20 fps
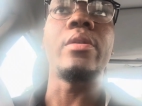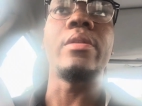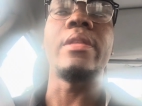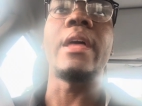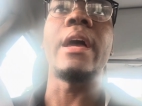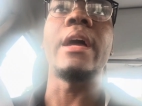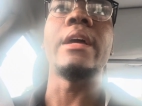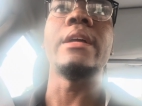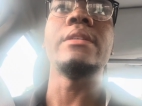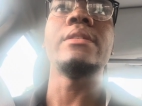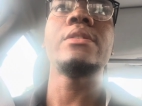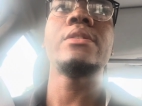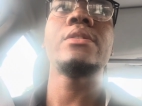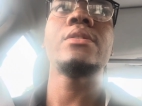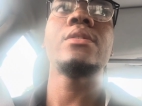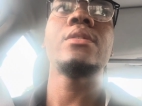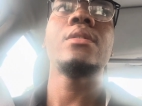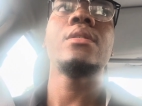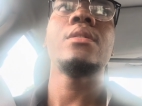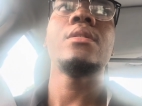that
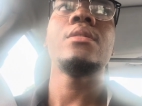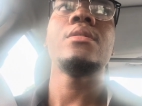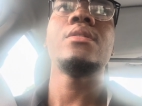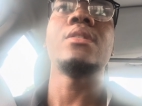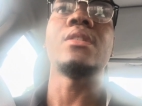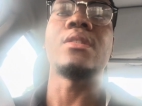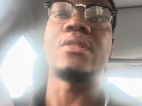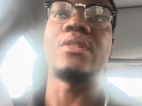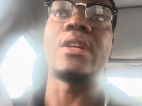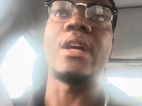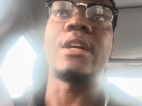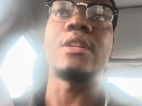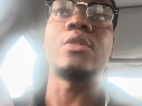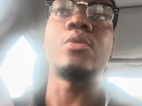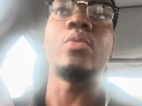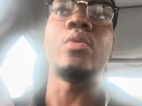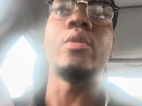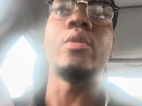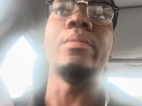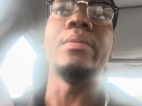success
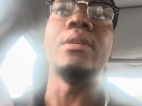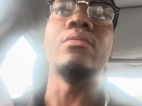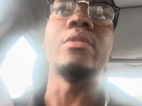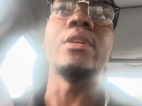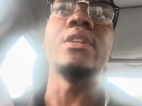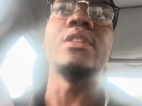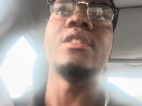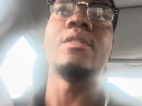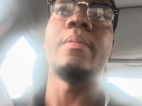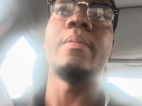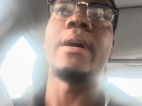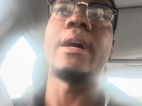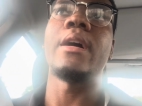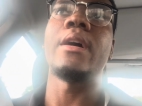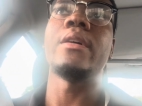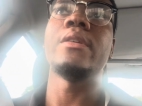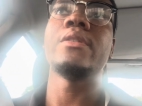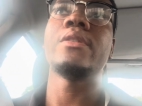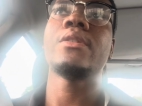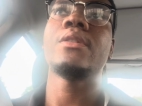will be reached by
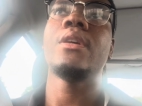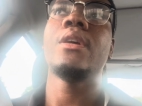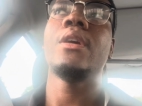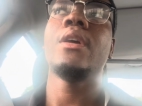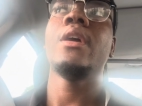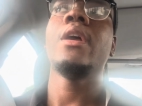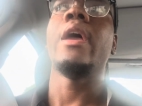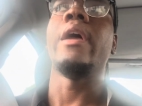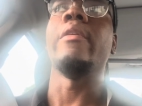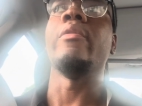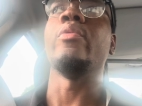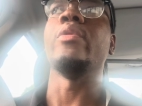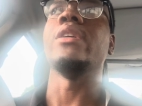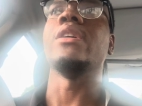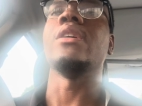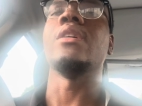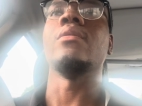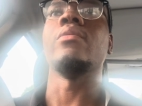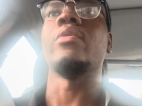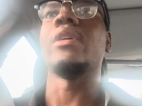us if we
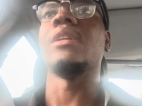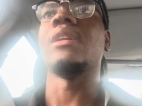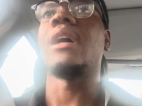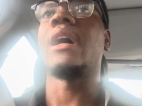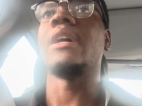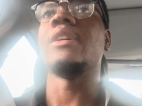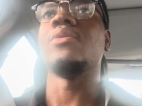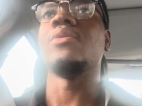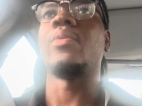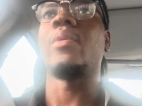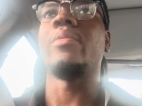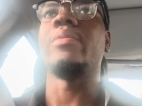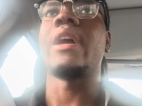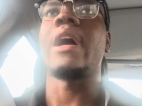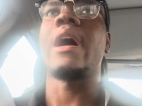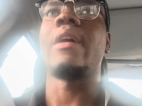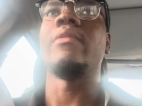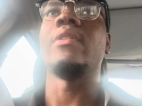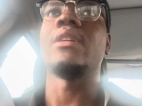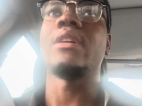can realize what we
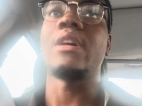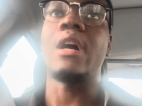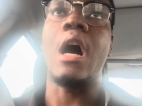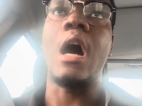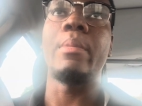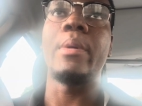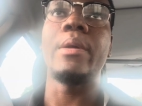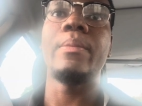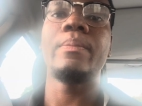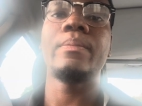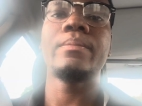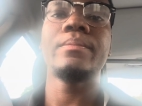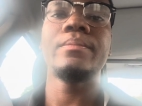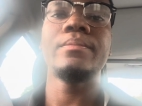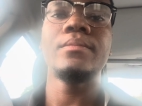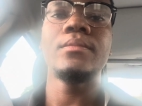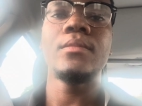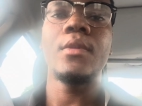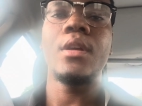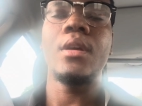have in common
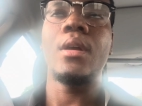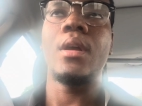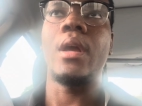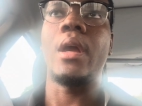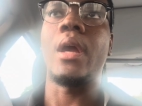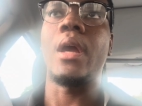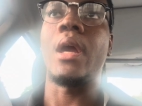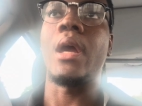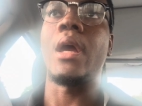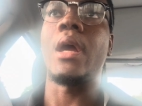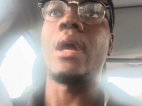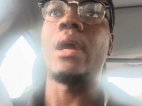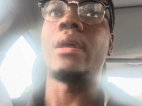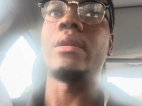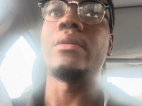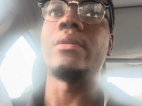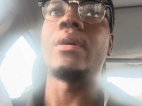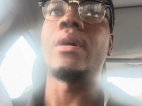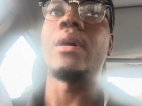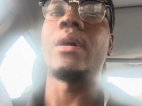
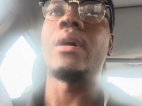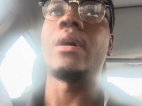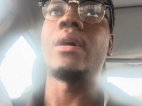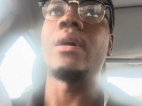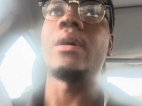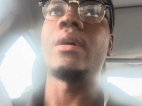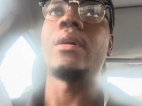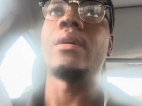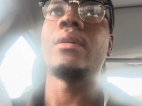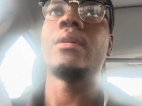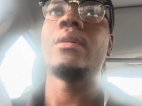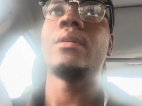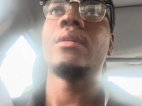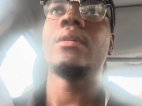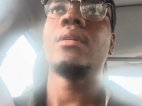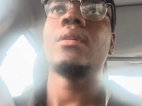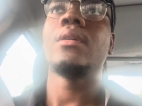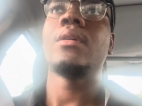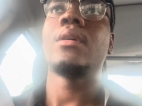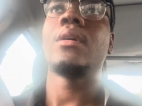and uh,
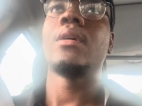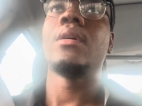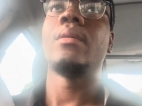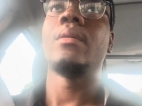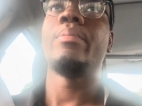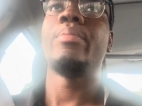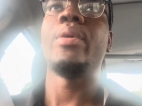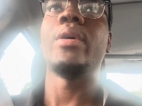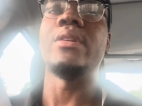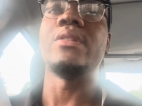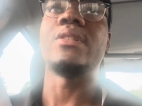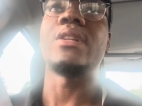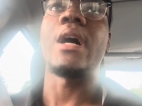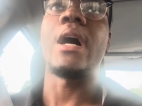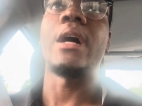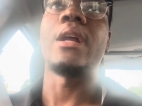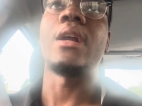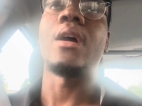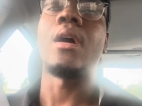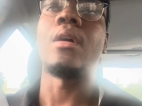put
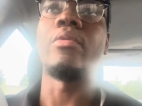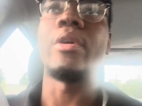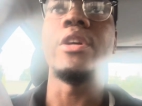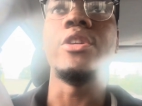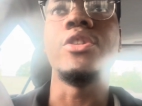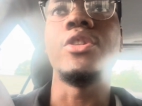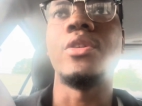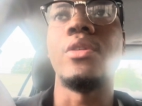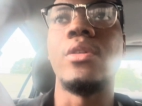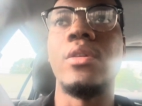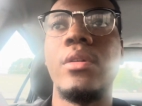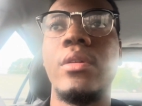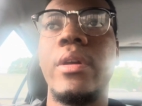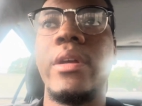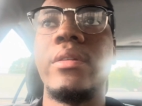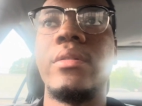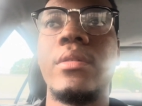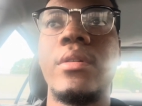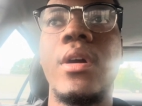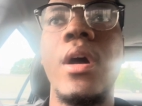aside our racial
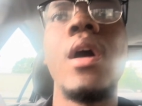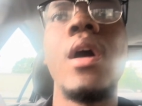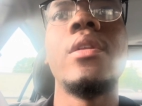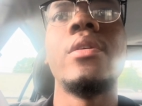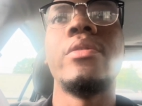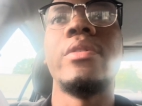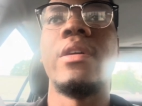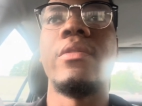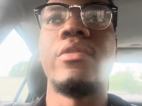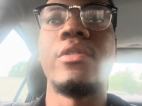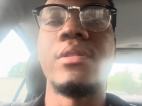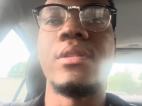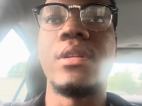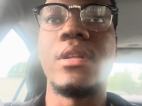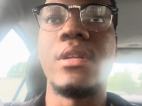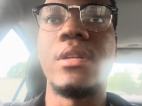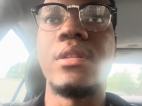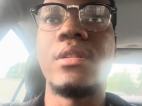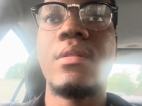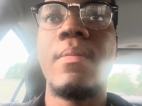and color
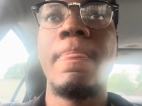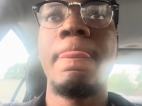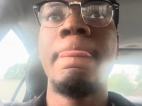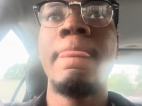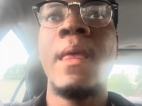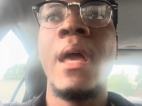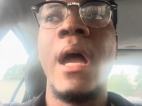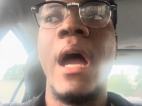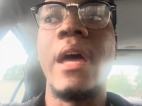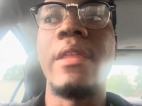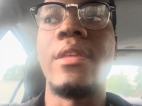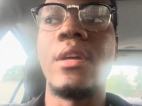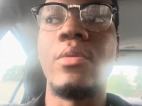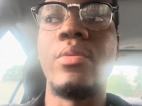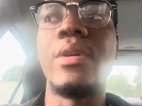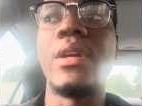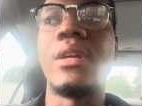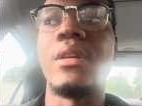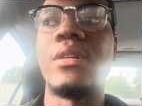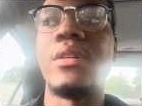differences I think
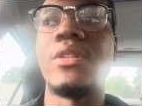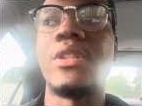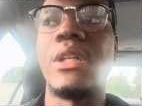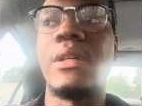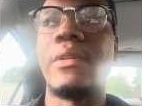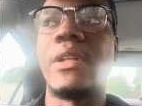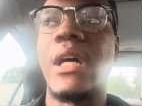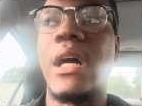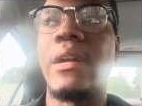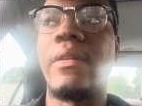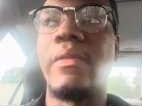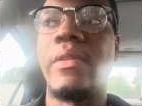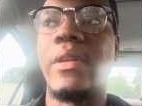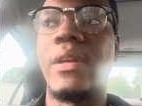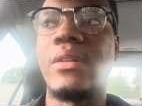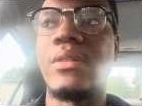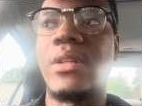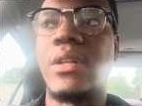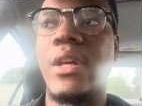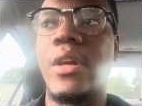we can achieve a lot of
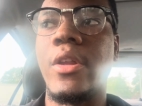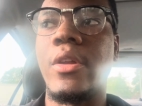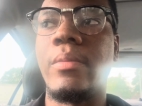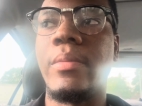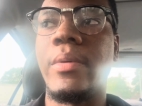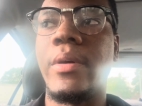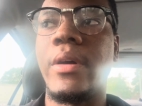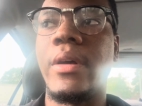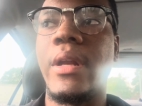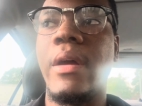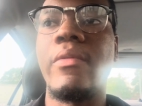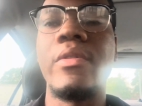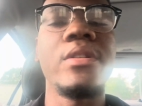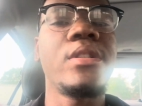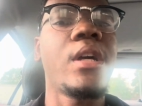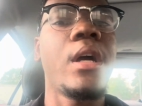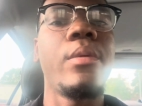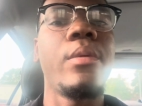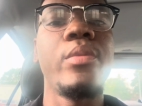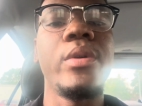things together. But every
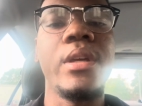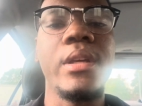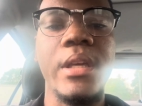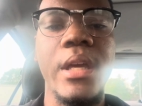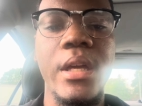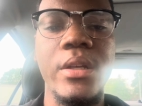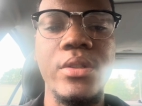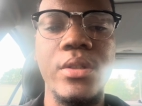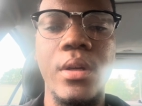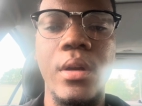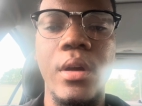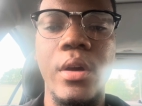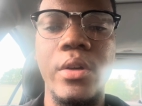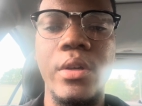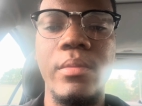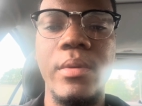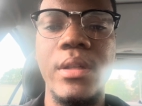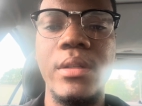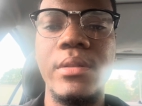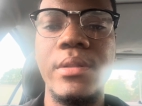time we engage in
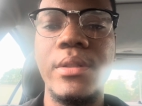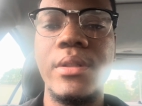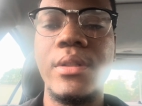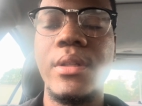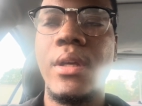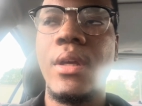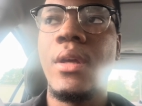arguments,